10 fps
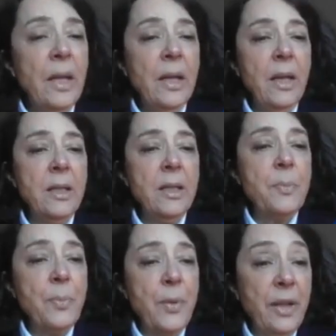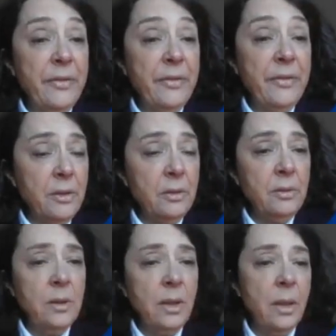is peripheral
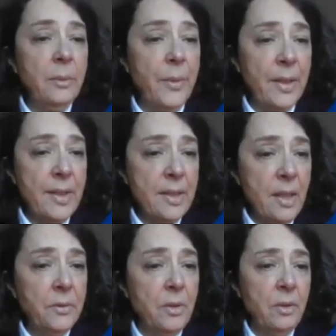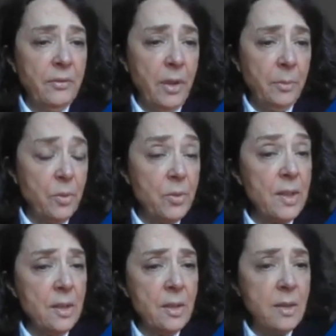and paraseptal
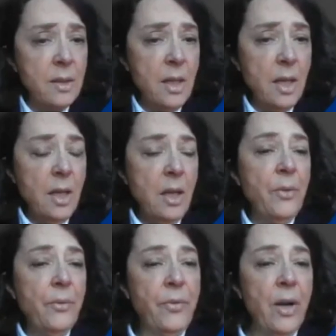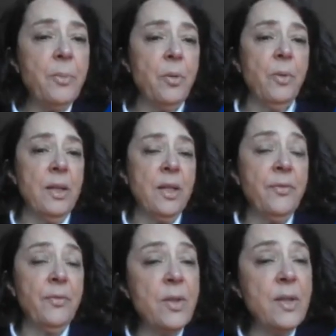fibrosis, fibroblast
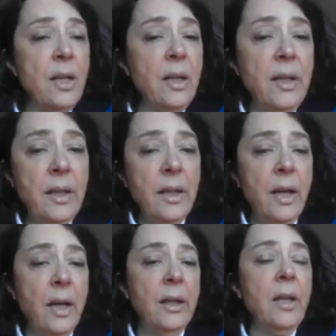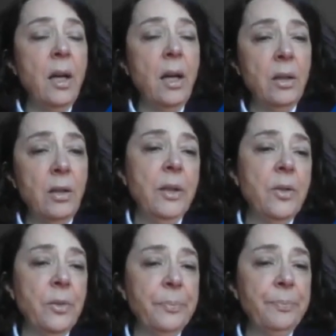foci, and
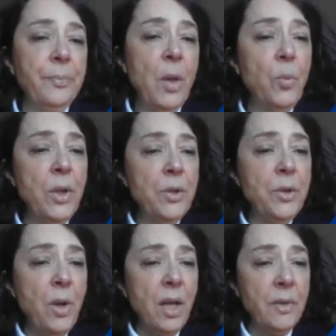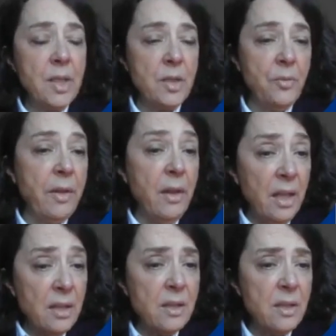honeycomb. When you have these three
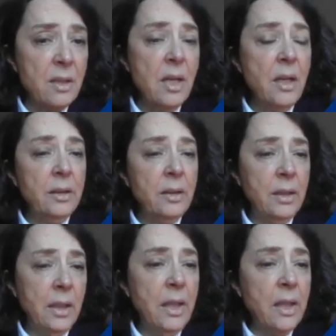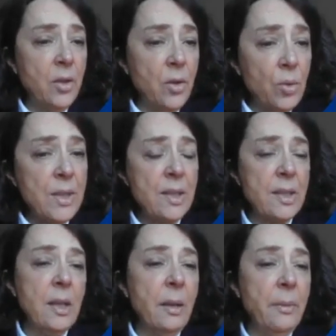things, the
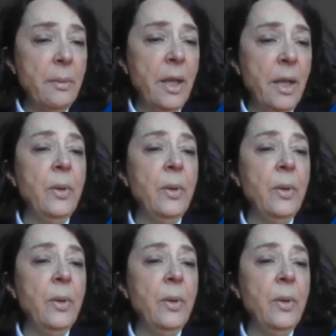diagnosis it